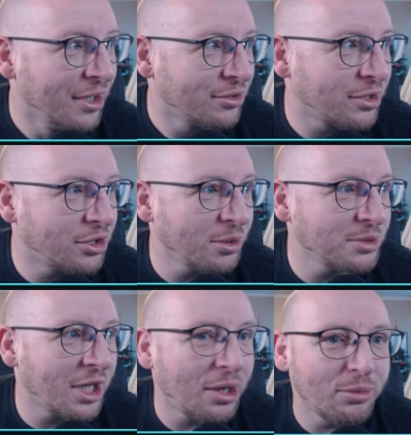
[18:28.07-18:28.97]
So in terms
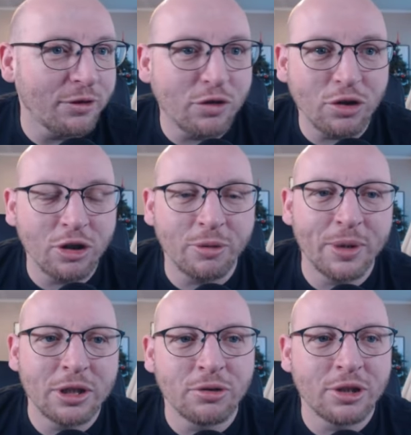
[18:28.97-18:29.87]
of how we've done
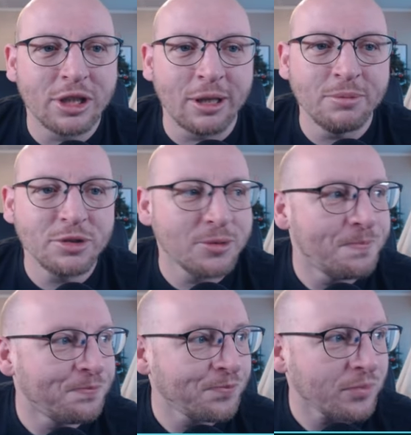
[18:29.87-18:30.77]
compared to other teams,
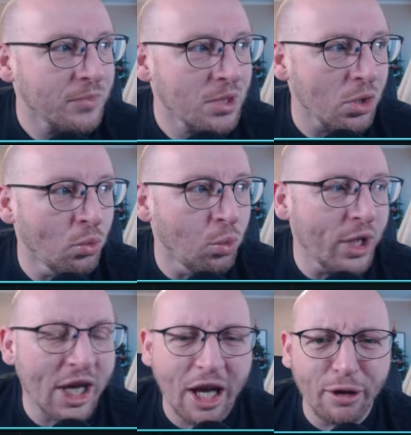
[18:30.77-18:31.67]

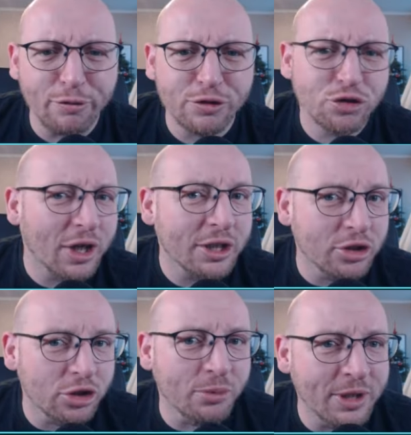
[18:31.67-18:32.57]
we have tried
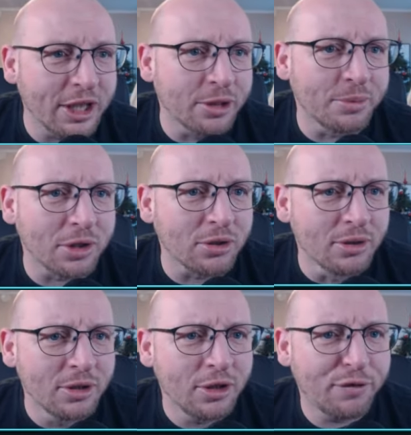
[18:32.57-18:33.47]
to dominate the
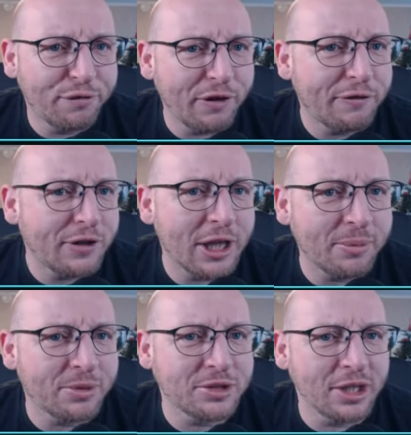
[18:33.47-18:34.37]
ball at
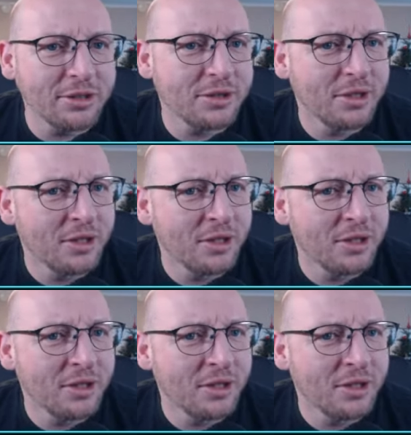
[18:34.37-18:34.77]
58%.